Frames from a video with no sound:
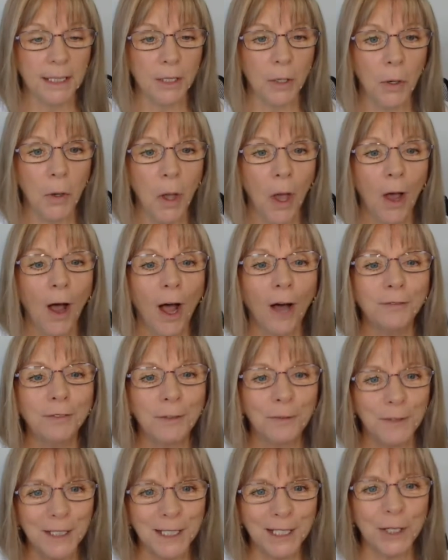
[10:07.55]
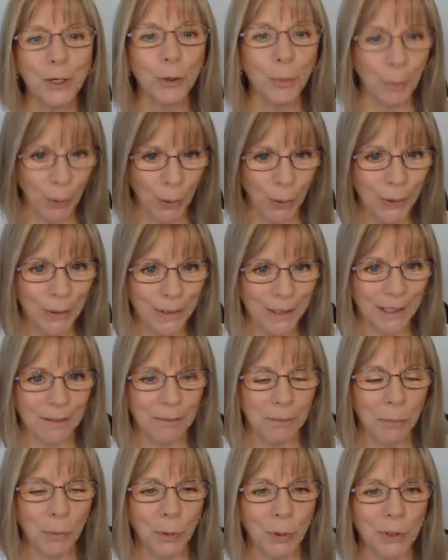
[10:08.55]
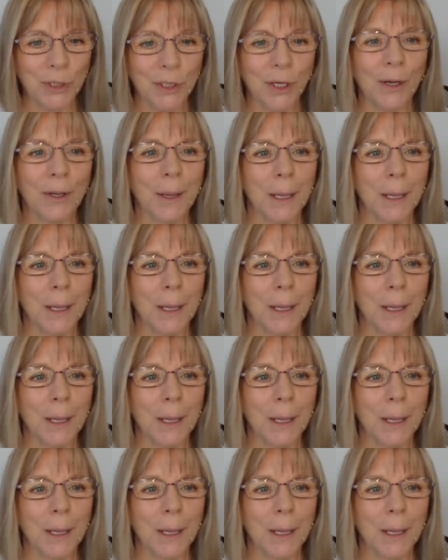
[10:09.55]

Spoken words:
so of a physical person more so